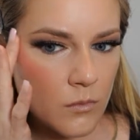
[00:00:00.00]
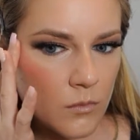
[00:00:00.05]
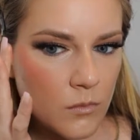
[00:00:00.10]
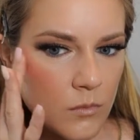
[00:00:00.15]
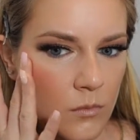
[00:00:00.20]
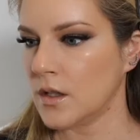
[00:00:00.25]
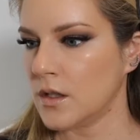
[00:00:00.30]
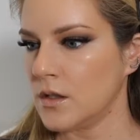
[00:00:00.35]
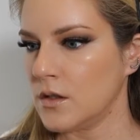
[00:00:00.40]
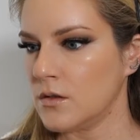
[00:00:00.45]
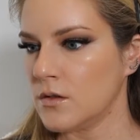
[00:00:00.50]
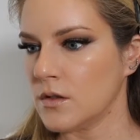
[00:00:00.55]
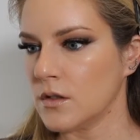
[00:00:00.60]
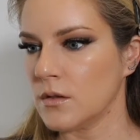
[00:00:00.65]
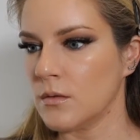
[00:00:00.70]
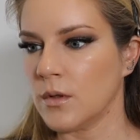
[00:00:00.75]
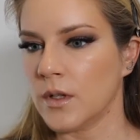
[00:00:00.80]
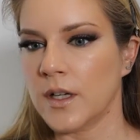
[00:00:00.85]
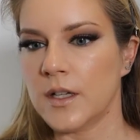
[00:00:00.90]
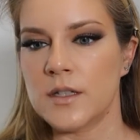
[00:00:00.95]
then usually
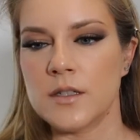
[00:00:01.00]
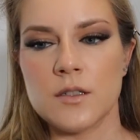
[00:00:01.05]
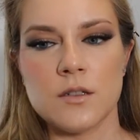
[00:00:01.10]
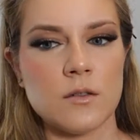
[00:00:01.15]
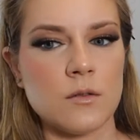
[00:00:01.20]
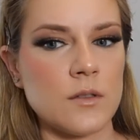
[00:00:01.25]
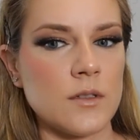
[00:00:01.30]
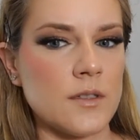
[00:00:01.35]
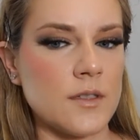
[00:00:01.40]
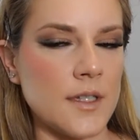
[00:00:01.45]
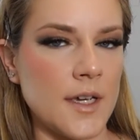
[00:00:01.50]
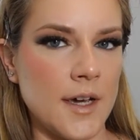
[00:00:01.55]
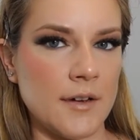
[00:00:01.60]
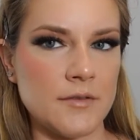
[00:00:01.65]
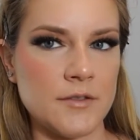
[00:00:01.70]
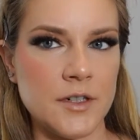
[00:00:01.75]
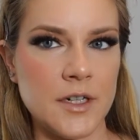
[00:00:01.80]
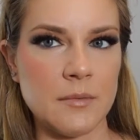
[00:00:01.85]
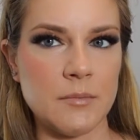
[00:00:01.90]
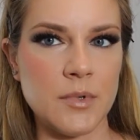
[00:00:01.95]
what I do is
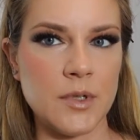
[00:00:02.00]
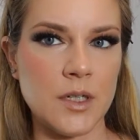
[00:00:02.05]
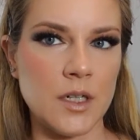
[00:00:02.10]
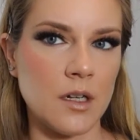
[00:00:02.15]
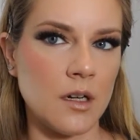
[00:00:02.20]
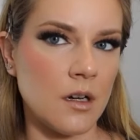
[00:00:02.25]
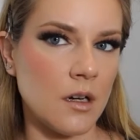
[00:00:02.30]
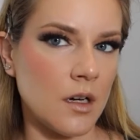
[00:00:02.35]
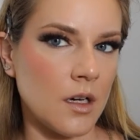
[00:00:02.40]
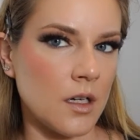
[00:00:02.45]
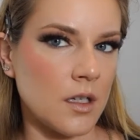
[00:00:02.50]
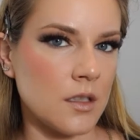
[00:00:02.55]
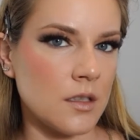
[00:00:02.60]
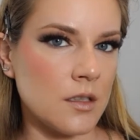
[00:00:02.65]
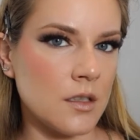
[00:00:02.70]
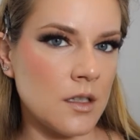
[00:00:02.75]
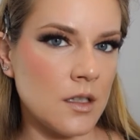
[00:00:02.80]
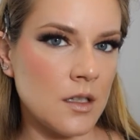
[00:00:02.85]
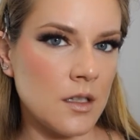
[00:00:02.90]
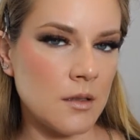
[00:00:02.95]
after I put it
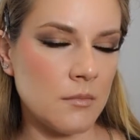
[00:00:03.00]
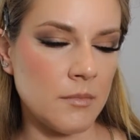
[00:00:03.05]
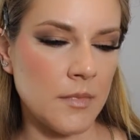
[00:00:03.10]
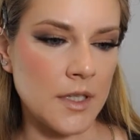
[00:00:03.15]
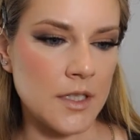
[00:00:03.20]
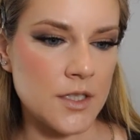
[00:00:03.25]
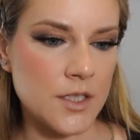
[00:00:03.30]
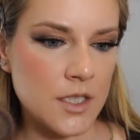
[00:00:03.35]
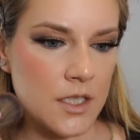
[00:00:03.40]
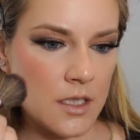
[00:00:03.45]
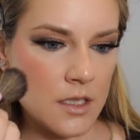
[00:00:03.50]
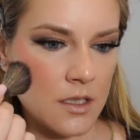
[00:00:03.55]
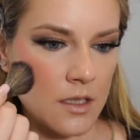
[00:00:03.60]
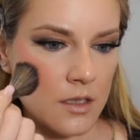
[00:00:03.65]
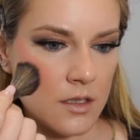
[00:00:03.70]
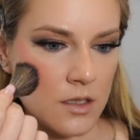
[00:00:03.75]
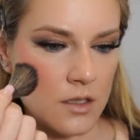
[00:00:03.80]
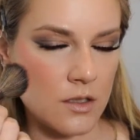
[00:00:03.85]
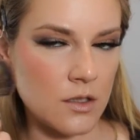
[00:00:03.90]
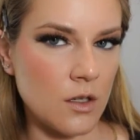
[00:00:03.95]
on my cheek, I
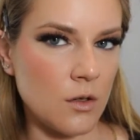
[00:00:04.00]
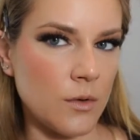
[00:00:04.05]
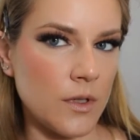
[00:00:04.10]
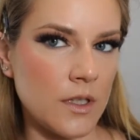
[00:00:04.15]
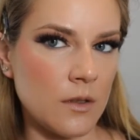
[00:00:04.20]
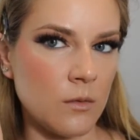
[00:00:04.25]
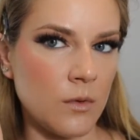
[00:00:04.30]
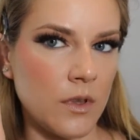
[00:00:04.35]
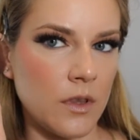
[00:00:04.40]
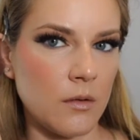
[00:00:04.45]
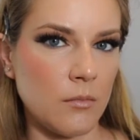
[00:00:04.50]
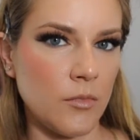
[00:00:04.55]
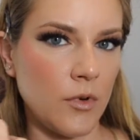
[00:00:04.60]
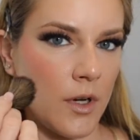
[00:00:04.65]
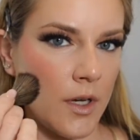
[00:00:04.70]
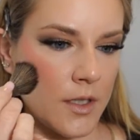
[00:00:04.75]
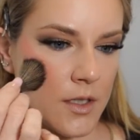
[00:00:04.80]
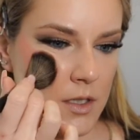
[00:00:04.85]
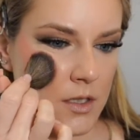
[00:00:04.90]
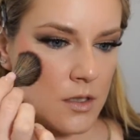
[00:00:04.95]
just go in with a
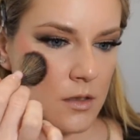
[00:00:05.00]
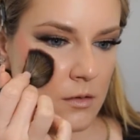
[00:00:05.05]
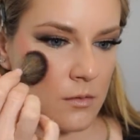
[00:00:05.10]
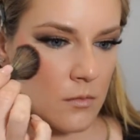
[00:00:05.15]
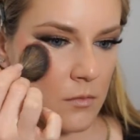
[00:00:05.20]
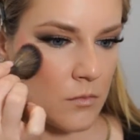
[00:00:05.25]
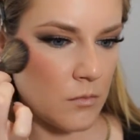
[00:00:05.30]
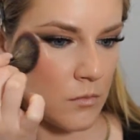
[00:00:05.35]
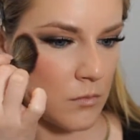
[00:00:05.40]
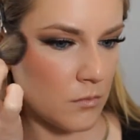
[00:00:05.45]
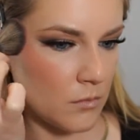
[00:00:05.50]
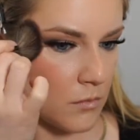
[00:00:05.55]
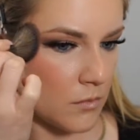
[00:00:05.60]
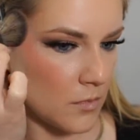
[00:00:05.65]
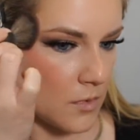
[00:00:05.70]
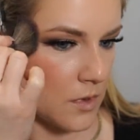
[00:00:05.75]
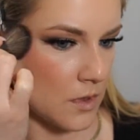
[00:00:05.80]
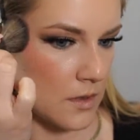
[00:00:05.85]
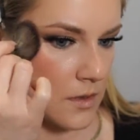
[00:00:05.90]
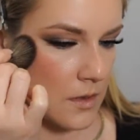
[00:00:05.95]
brush
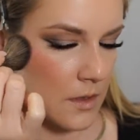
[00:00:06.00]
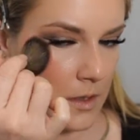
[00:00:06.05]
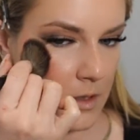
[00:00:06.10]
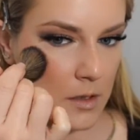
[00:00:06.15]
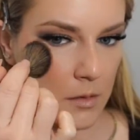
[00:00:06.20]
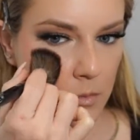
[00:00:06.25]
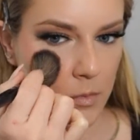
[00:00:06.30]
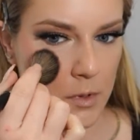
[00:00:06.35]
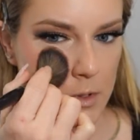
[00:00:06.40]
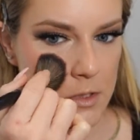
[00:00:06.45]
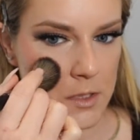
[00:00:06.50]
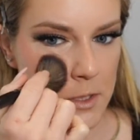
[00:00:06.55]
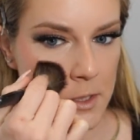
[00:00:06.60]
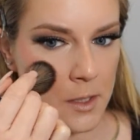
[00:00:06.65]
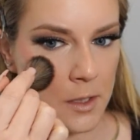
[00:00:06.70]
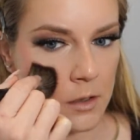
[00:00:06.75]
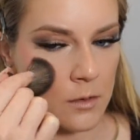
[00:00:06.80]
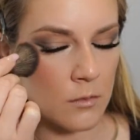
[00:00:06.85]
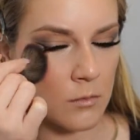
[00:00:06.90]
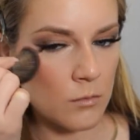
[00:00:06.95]
and just kind of push it
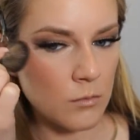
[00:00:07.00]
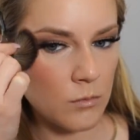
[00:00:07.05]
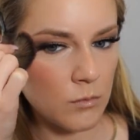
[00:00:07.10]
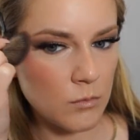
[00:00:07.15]
in.